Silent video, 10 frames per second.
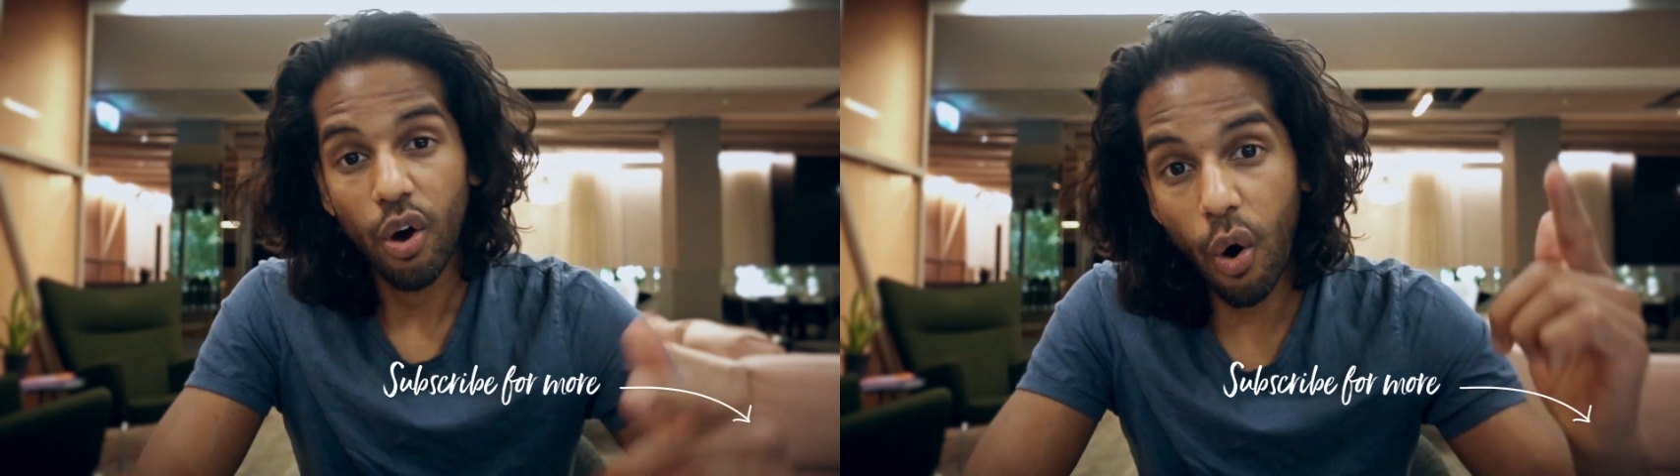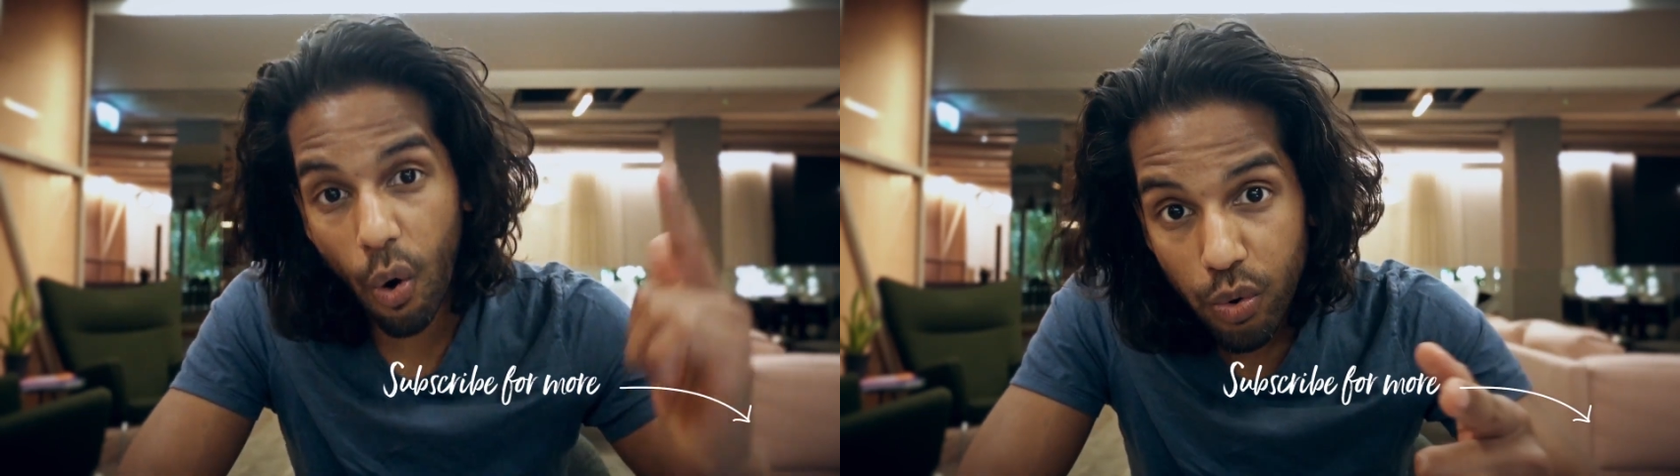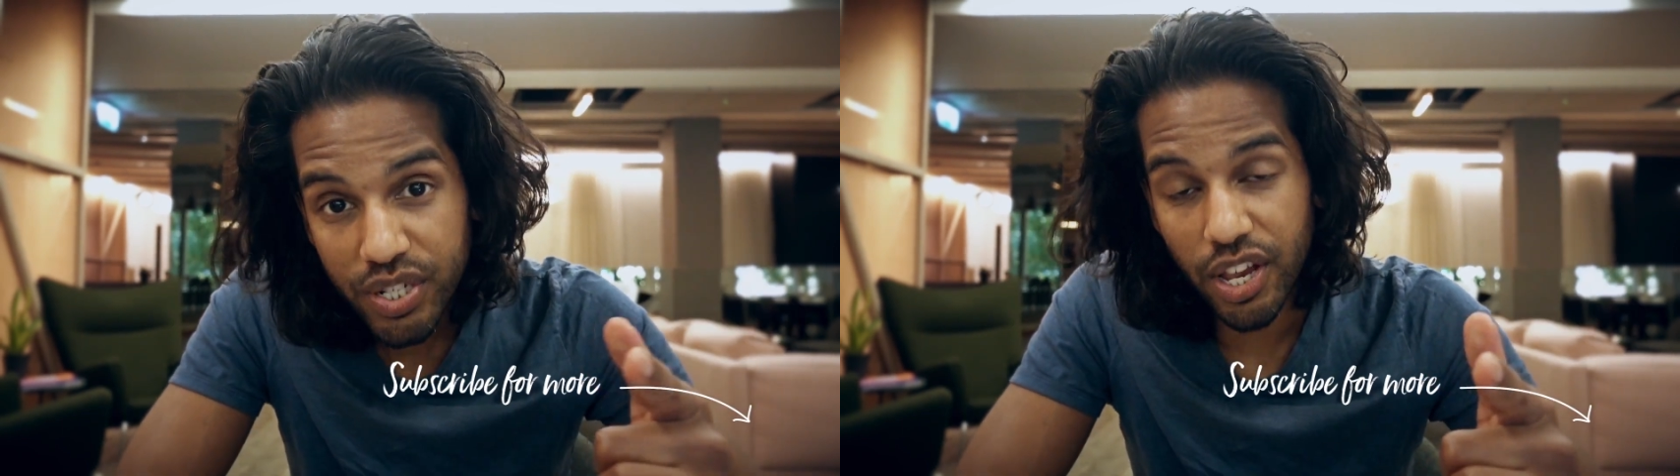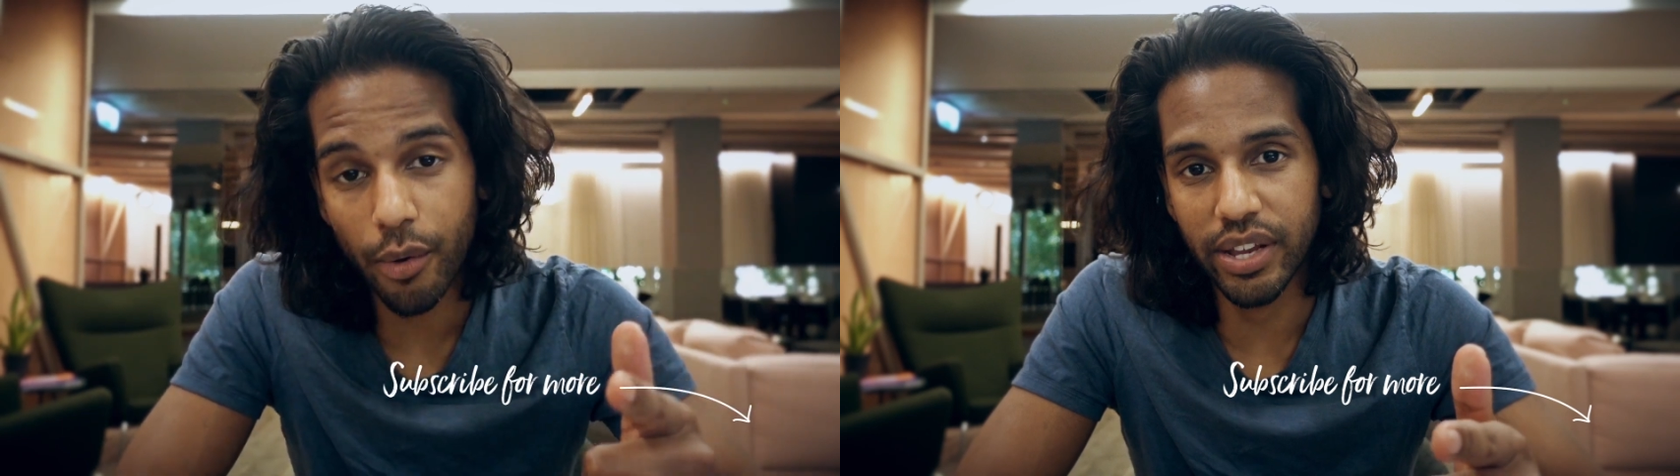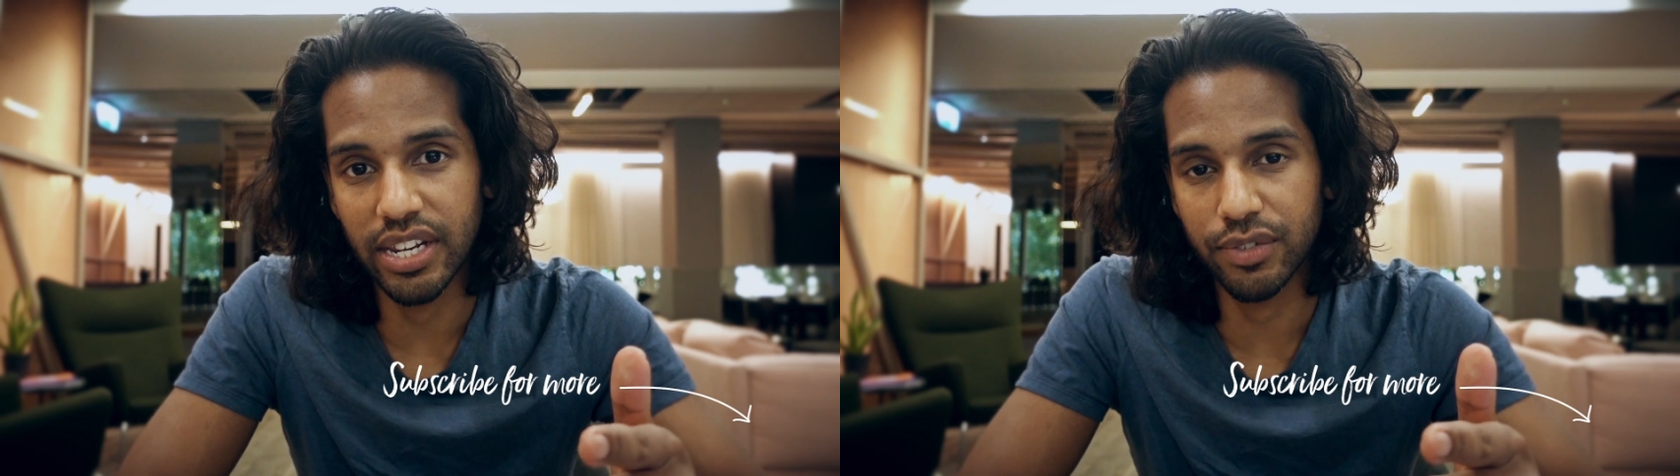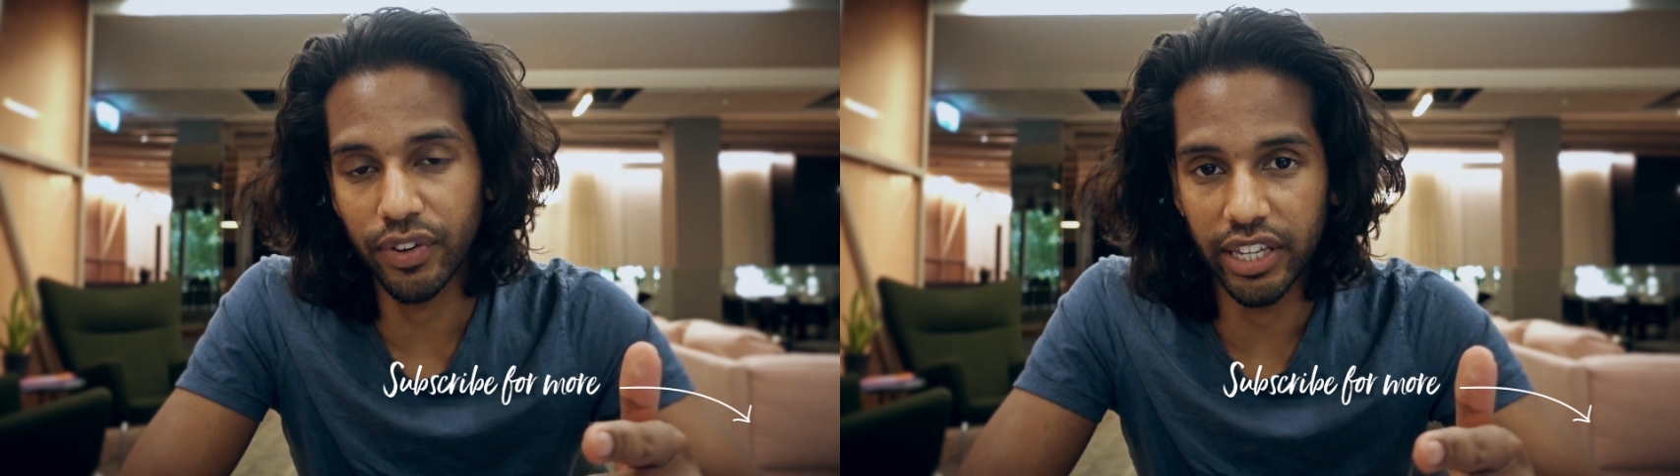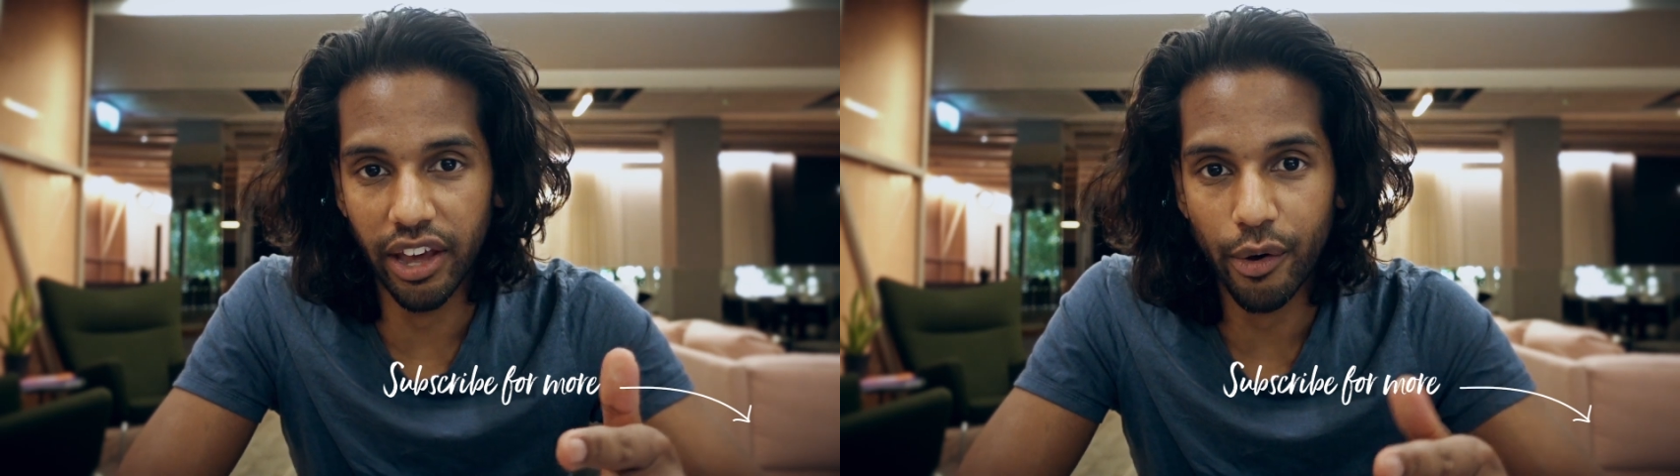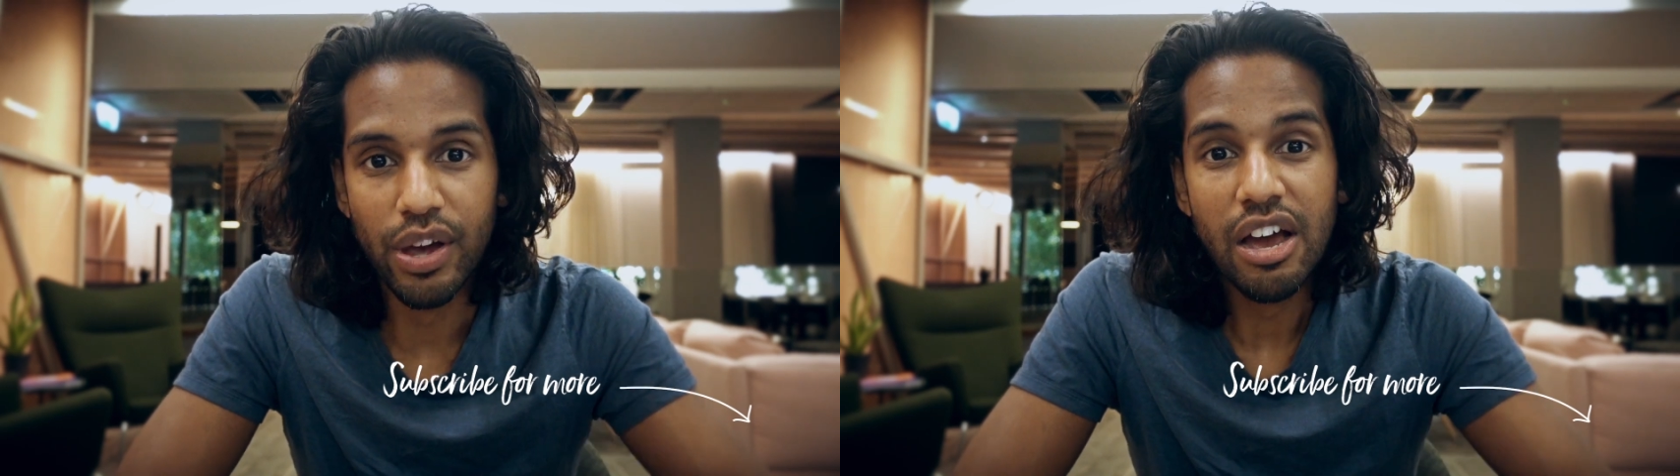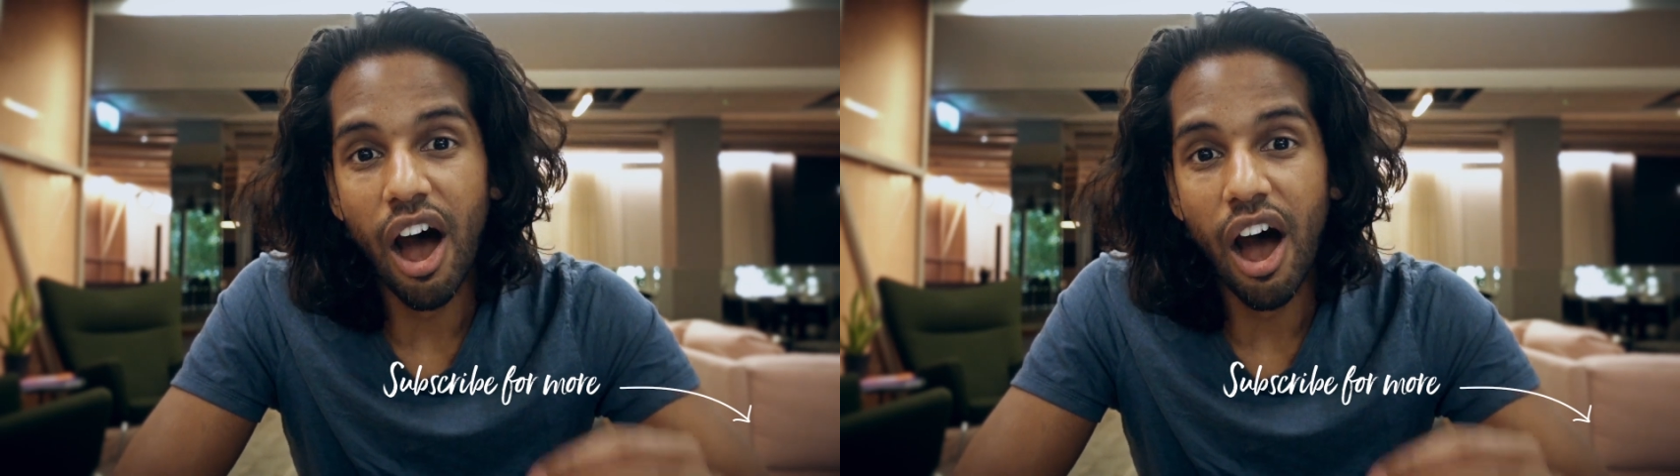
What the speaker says: Also in this video,